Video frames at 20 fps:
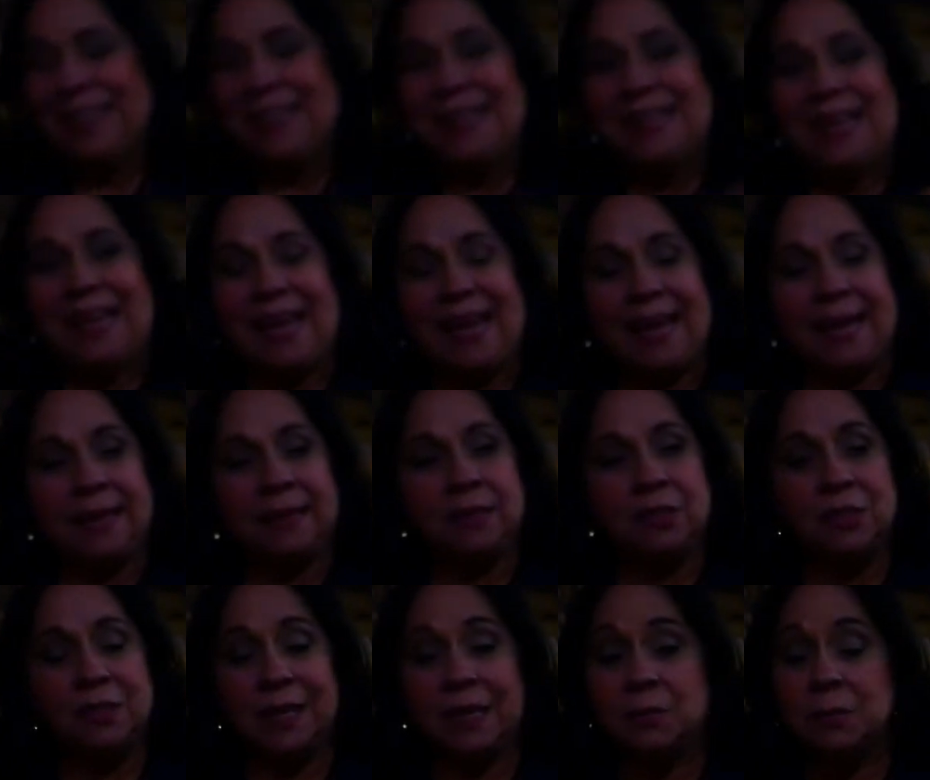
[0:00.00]
mm-hmm. and
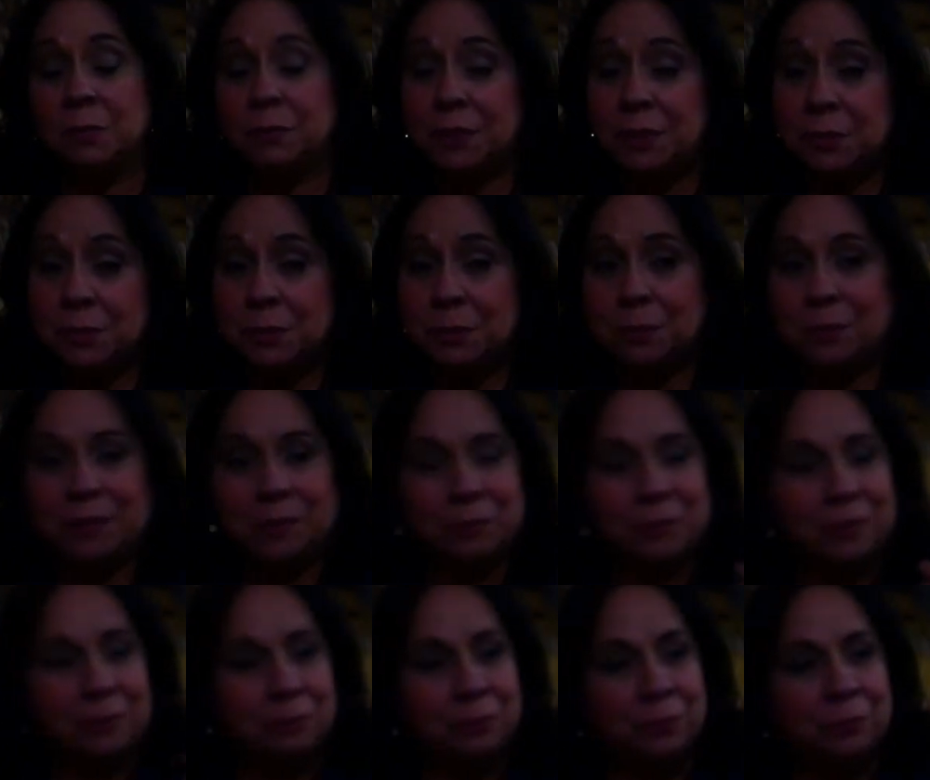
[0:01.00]
so that's what we do. We
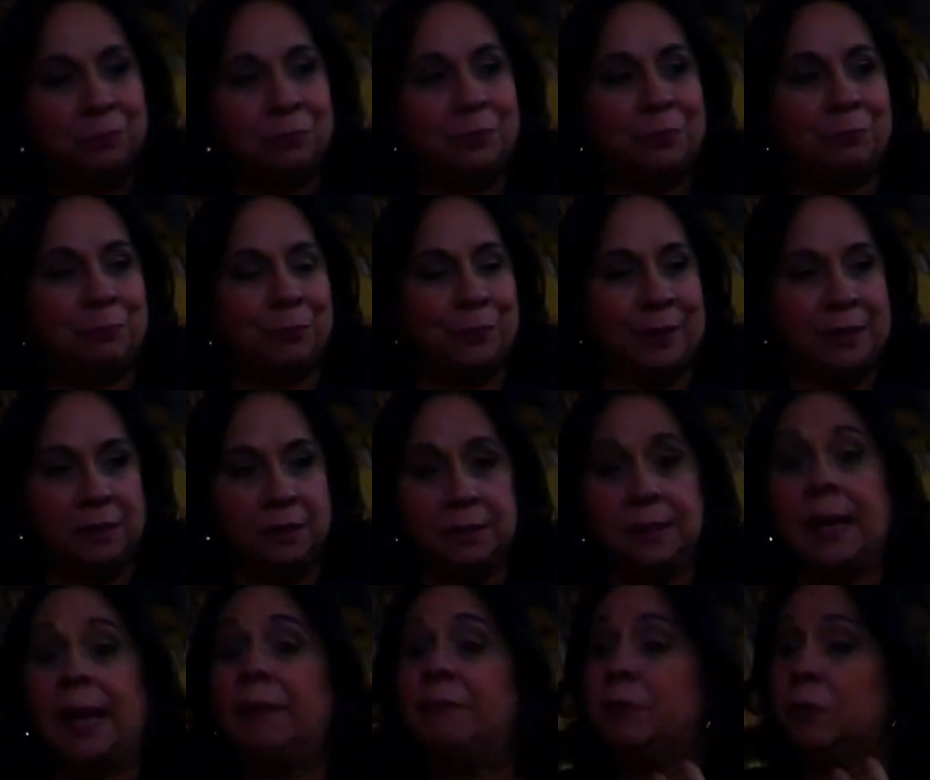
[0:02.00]
we, we bring to
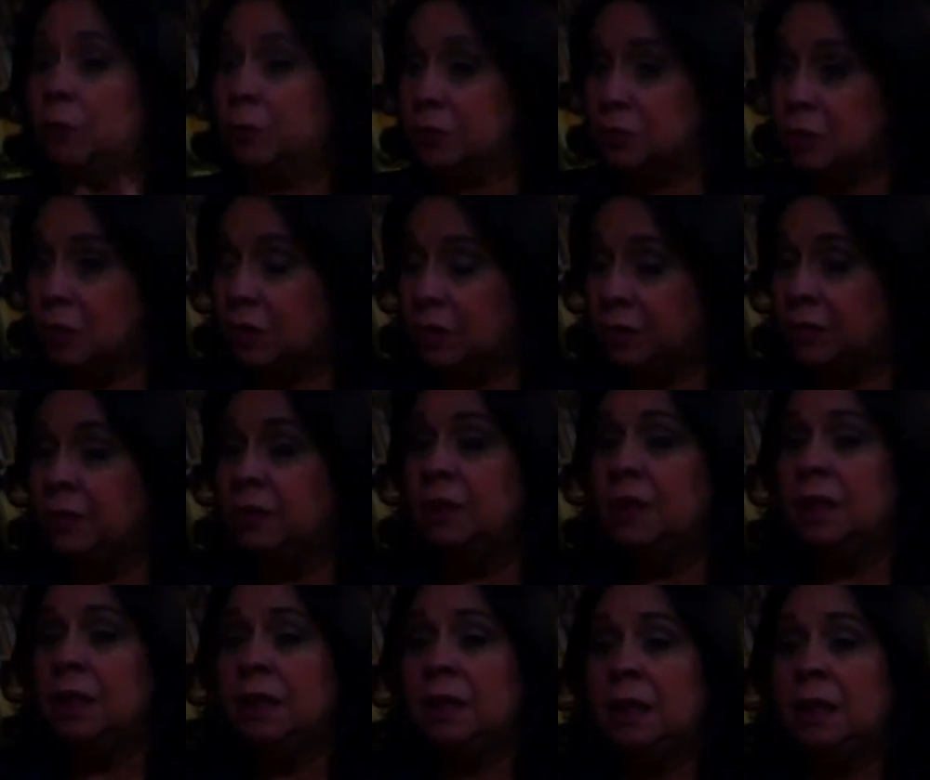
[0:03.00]
life. We also honor.